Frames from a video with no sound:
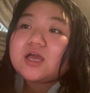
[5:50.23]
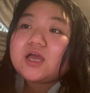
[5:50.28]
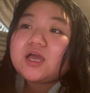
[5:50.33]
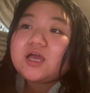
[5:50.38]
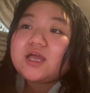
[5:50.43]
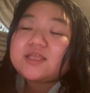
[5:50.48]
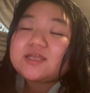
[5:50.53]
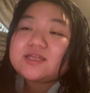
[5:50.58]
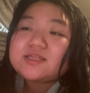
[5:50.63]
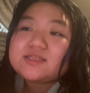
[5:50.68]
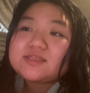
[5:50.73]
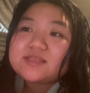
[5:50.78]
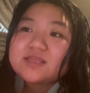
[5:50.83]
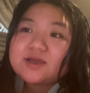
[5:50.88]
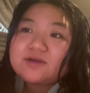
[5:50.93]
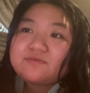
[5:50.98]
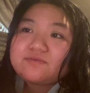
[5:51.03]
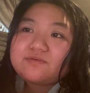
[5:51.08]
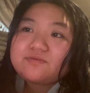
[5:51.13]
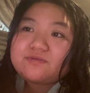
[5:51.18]
And I
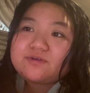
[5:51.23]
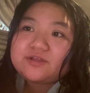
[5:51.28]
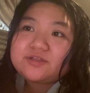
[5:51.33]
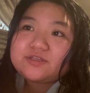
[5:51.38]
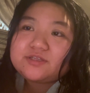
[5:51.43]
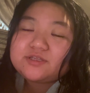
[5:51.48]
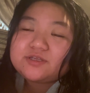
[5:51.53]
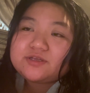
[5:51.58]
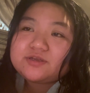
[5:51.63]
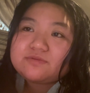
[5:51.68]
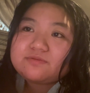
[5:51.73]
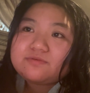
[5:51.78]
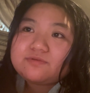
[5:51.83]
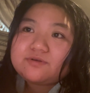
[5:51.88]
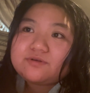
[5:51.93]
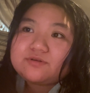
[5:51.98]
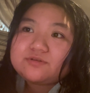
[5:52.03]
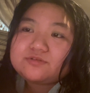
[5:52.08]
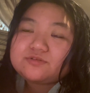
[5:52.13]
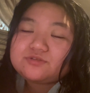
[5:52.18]
never went there
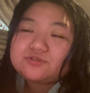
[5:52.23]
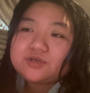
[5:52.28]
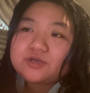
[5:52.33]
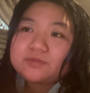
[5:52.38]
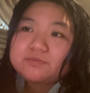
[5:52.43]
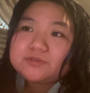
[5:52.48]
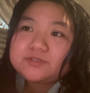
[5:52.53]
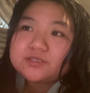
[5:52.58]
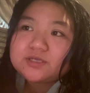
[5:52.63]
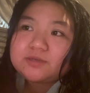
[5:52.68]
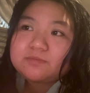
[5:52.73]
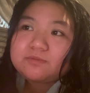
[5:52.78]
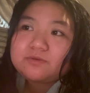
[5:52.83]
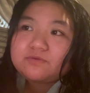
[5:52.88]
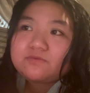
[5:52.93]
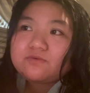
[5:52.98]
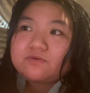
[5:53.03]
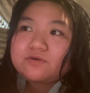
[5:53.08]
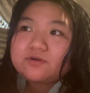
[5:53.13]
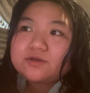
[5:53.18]
for a job site
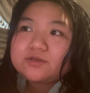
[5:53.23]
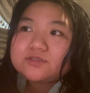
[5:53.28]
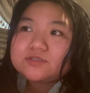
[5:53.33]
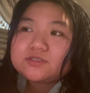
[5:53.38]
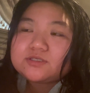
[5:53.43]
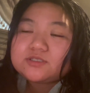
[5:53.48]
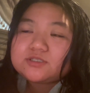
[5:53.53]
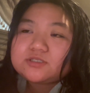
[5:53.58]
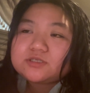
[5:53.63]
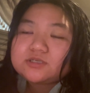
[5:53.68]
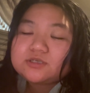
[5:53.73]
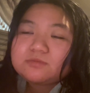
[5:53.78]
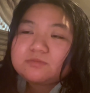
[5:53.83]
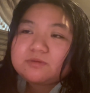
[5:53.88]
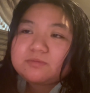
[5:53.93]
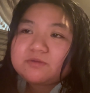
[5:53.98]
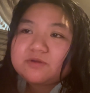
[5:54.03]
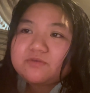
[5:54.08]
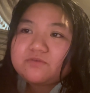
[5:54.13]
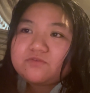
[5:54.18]
before, so it's going to be
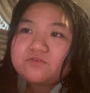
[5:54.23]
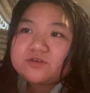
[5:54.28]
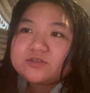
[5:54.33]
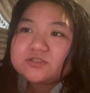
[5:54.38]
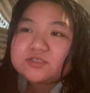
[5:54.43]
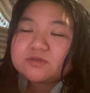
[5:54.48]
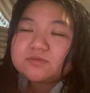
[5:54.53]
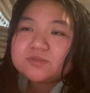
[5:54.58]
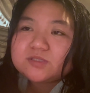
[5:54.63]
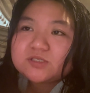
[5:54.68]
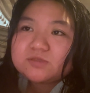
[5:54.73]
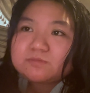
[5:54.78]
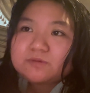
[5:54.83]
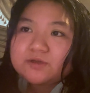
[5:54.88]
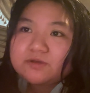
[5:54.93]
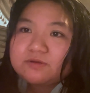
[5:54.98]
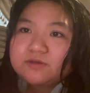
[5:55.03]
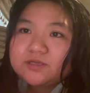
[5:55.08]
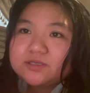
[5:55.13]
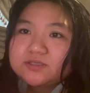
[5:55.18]
my first time
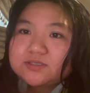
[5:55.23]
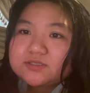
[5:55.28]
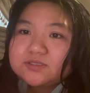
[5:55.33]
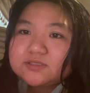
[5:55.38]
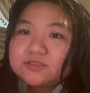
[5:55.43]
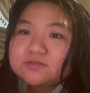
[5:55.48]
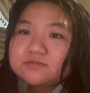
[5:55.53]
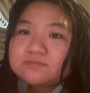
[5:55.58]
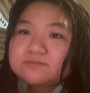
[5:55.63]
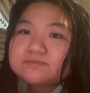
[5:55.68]
experience.